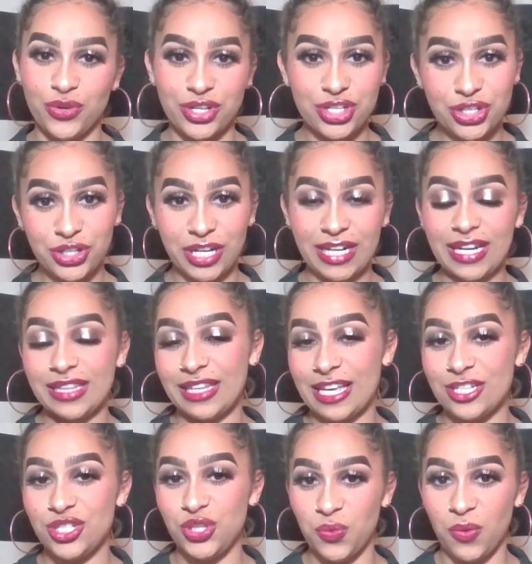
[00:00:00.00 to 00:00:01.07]
screen
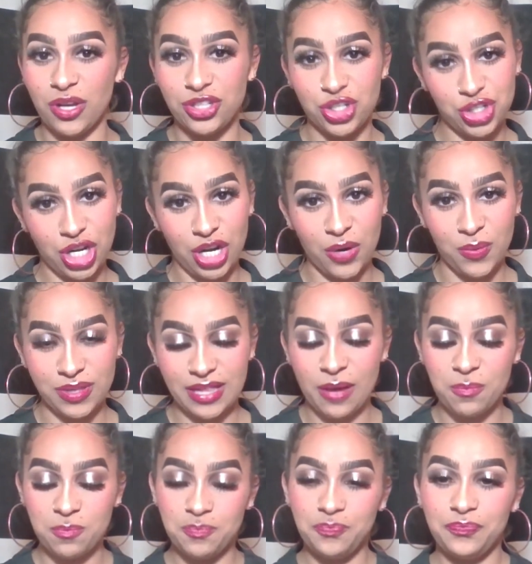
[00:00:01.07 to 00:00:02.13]
unless you want to share it with
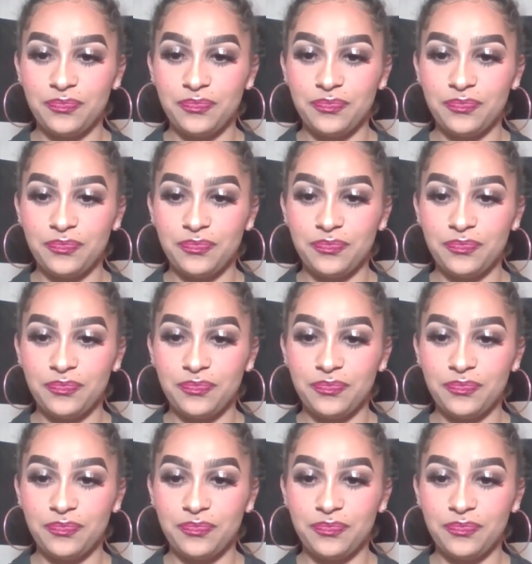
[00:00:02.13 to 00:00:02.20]
them.